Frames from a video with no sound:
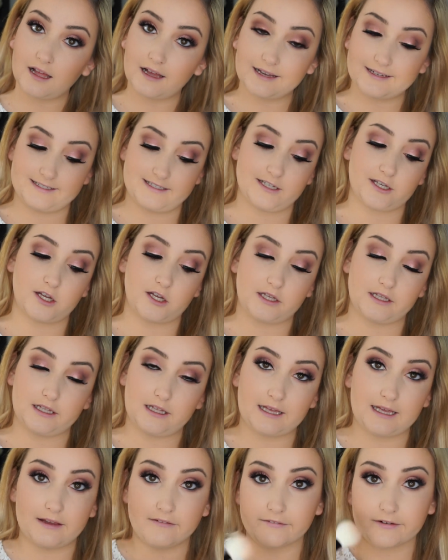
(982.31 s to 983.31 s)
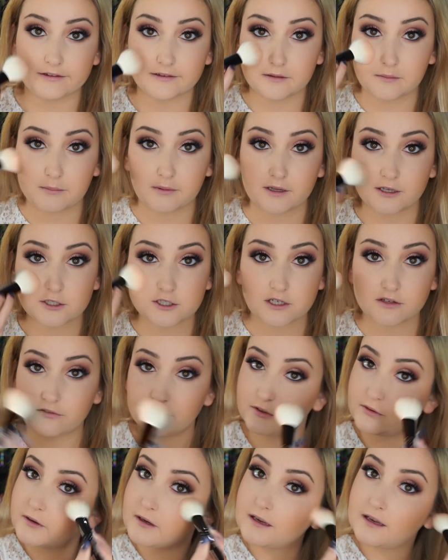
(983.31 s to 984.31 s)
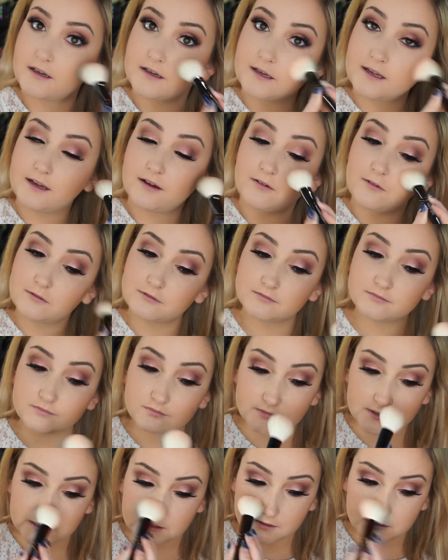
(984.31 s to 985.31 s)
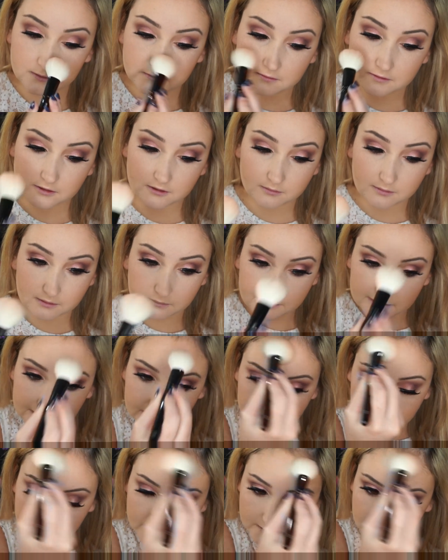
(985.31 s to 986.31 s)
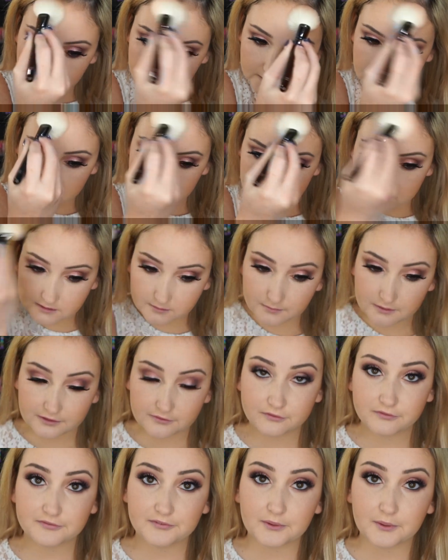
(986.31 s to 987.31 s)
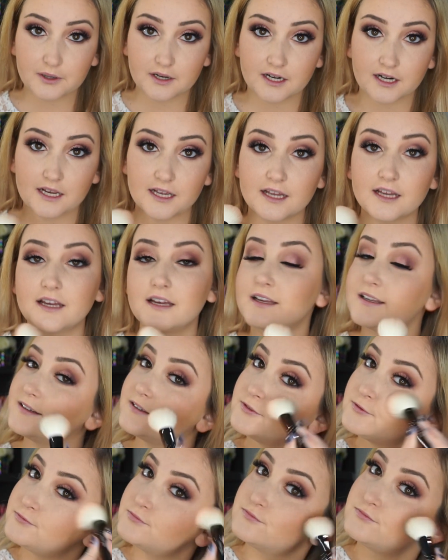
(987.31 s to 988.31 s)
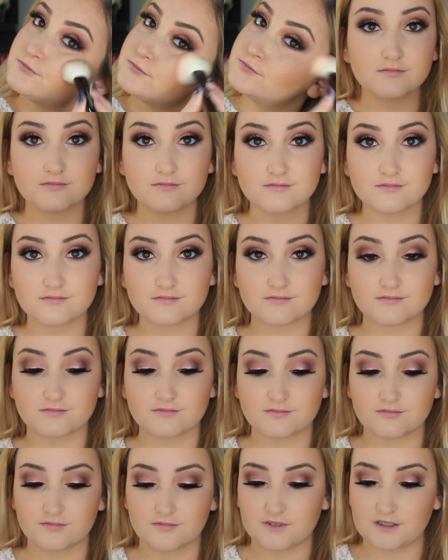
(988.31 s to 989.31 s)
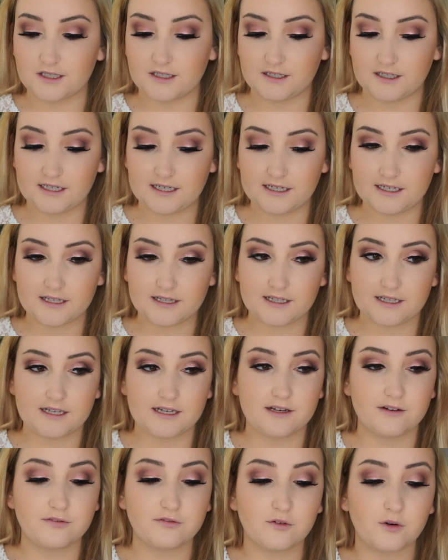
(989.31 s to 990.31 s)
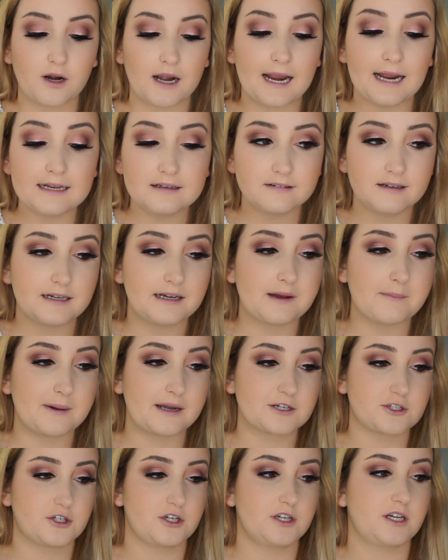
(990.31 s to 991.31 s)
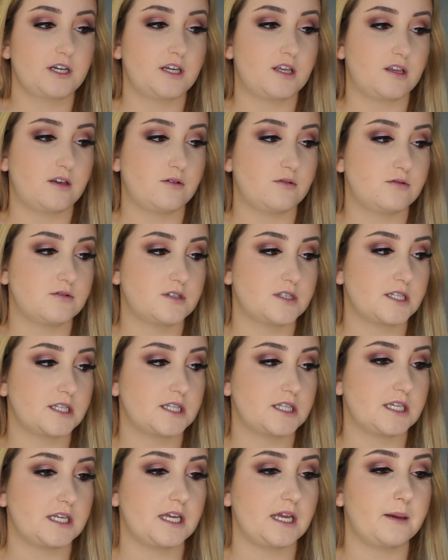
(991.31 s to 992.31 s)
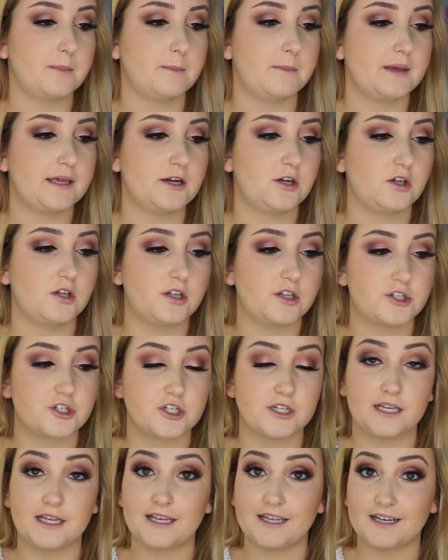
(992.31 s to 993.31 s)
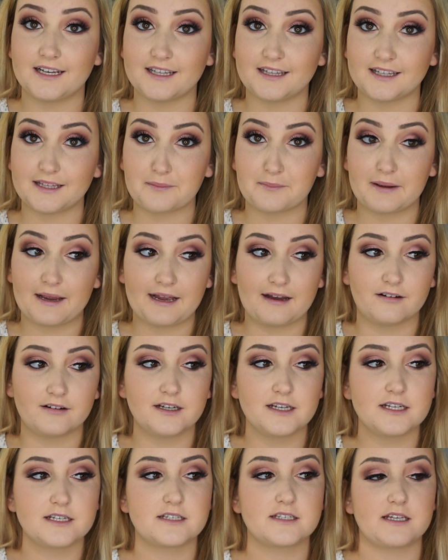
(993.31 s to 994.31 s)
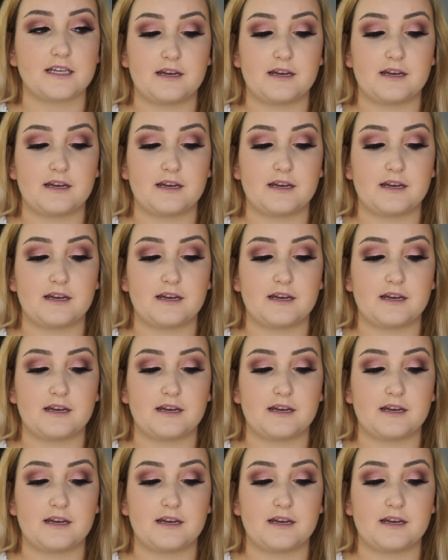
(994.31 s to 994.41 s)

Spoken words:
I like to go a little heavy on the blush if you can't tell. And I'll do a little bit on my nose, my forehead. Alright, and then for highlight, I'm actually going to use the middle shade in the palette.